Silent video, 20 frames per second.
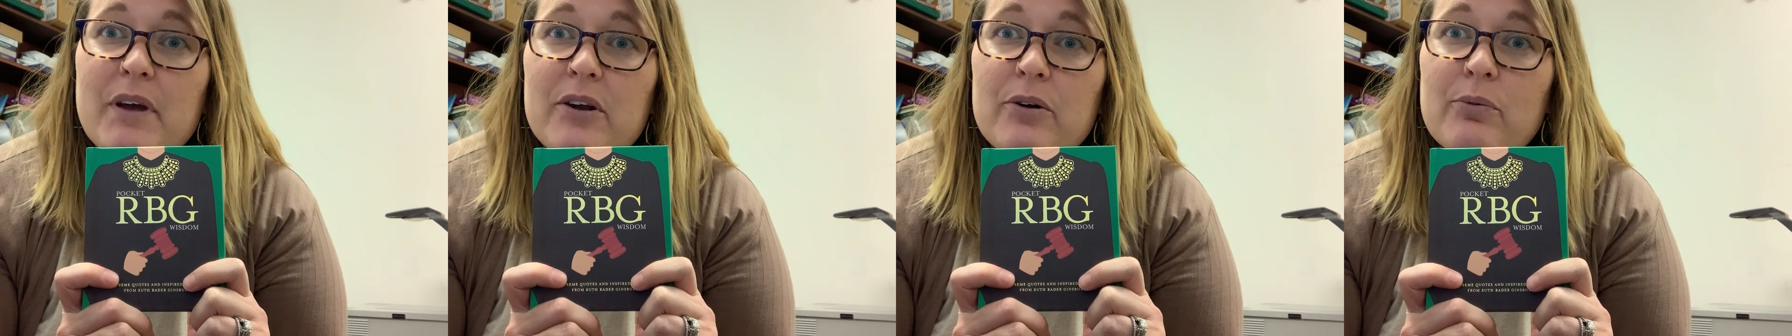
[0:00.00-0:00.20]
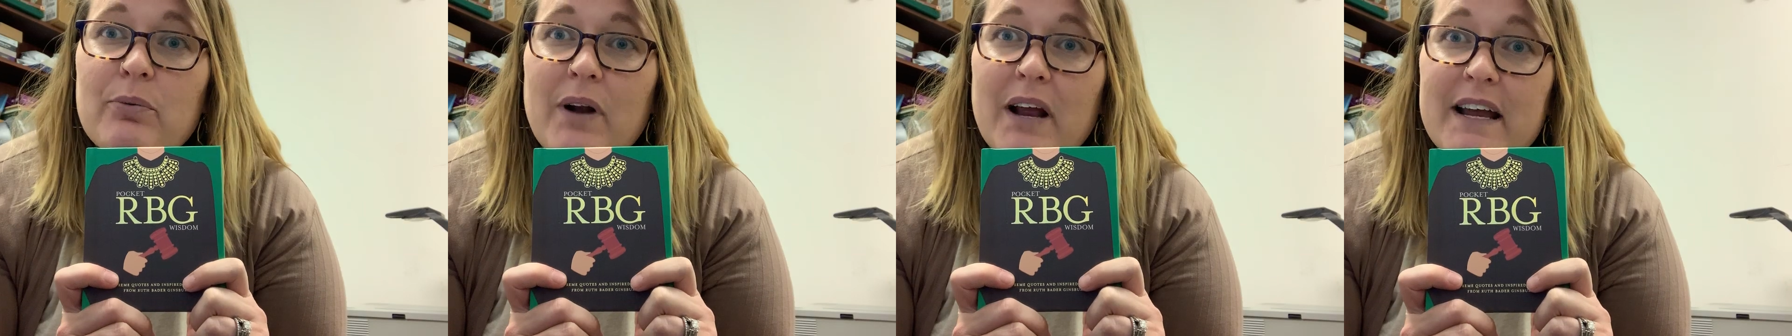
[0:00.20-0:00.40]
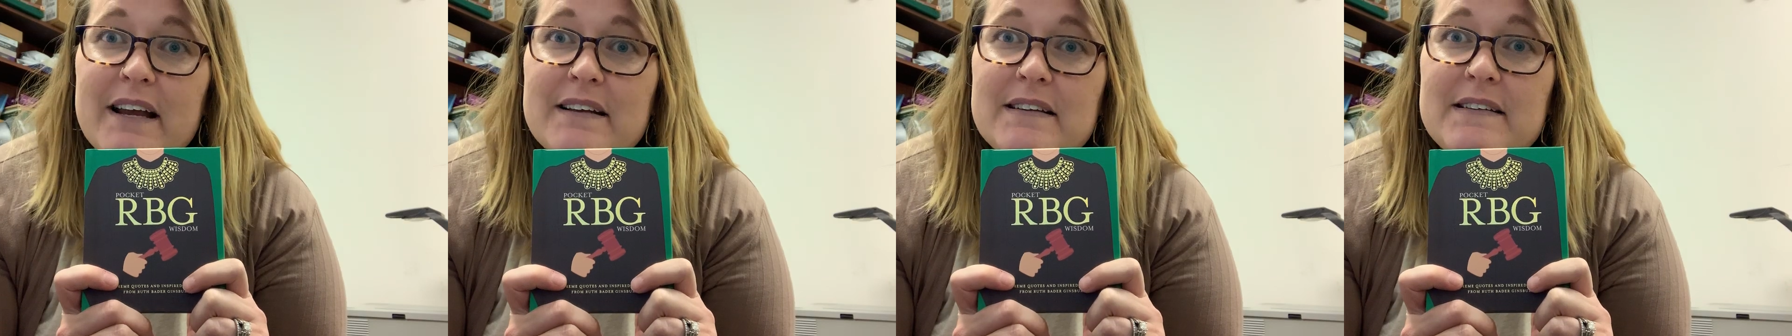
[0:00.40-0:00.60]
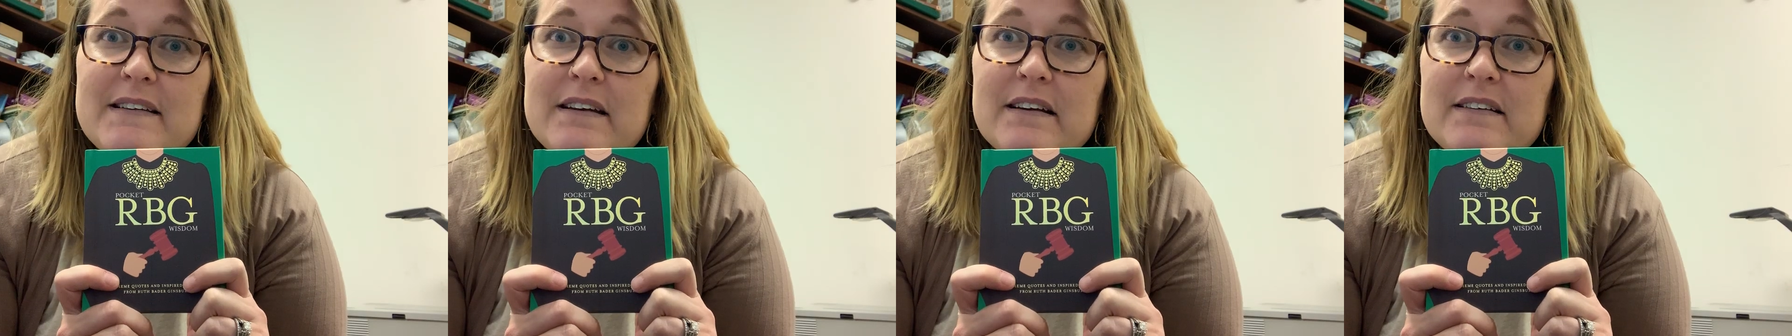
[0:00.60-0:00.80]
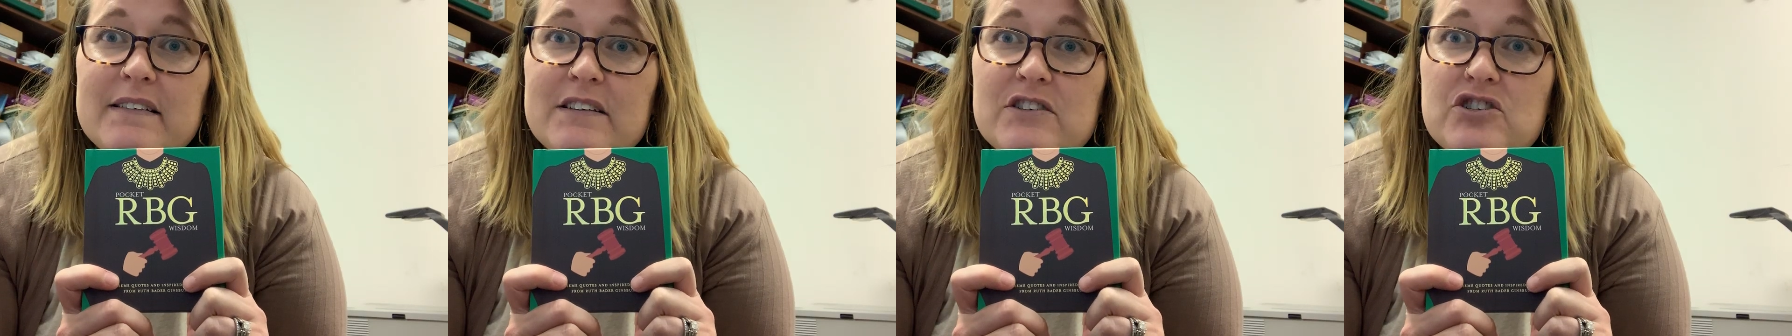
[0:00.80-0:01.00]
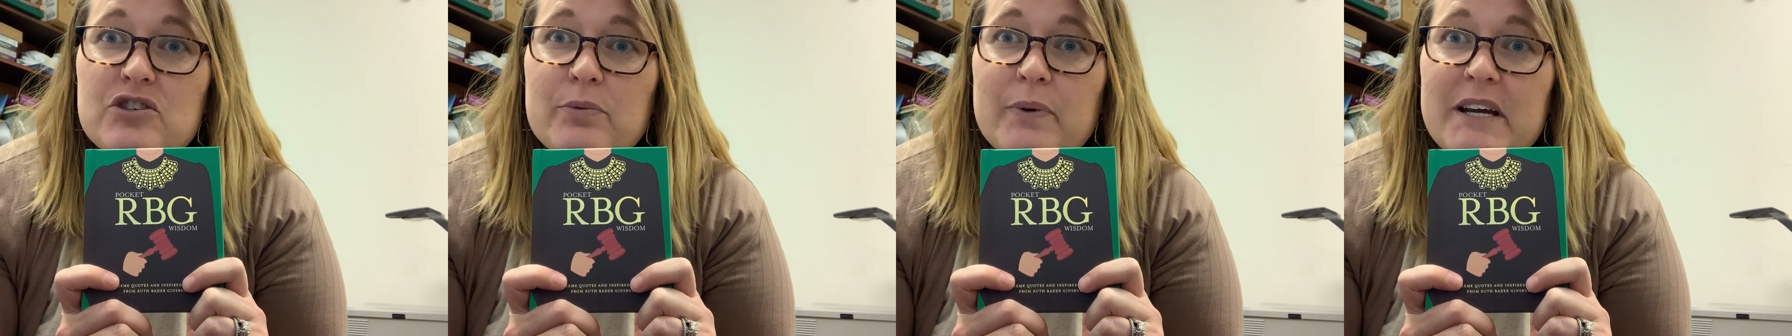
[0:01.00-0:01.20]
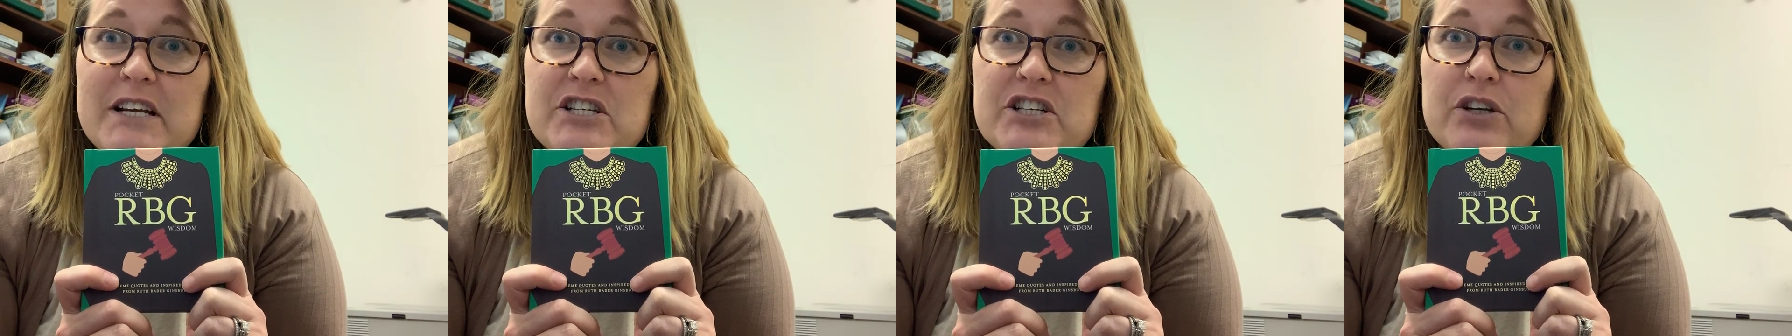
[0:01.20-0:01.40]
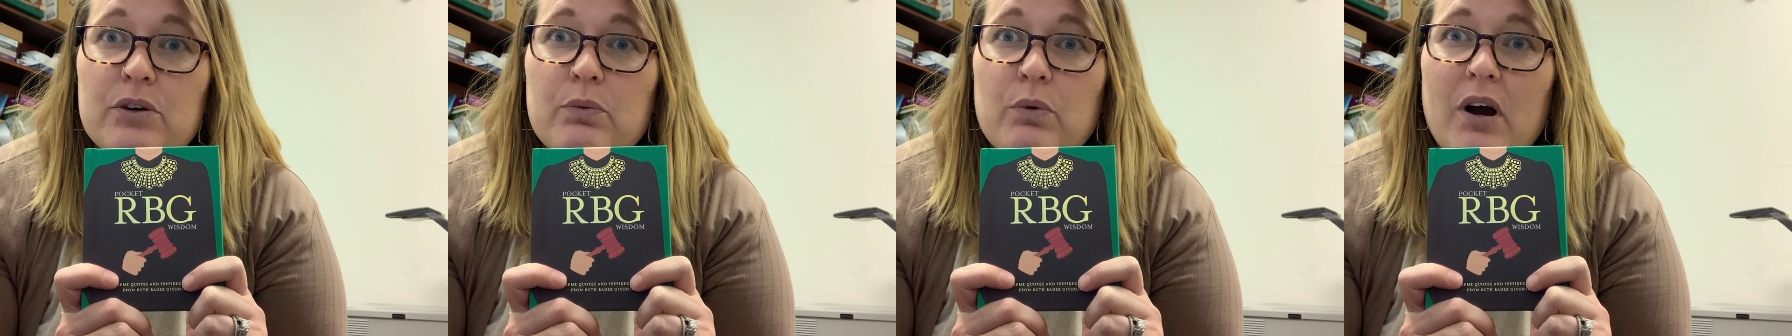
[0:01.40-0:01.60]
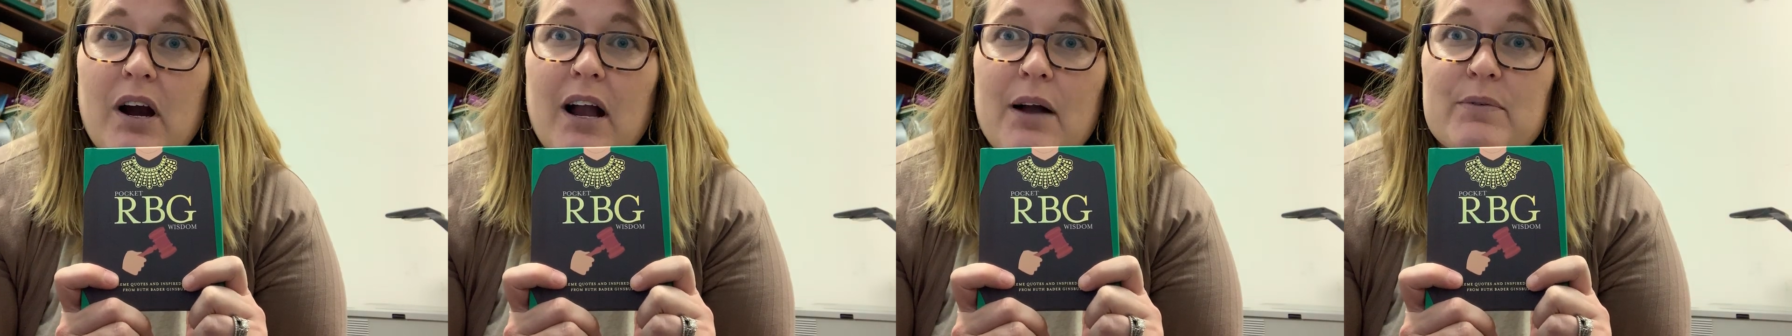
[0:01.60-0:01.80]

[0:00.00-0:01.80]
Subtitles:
been raised in a situation where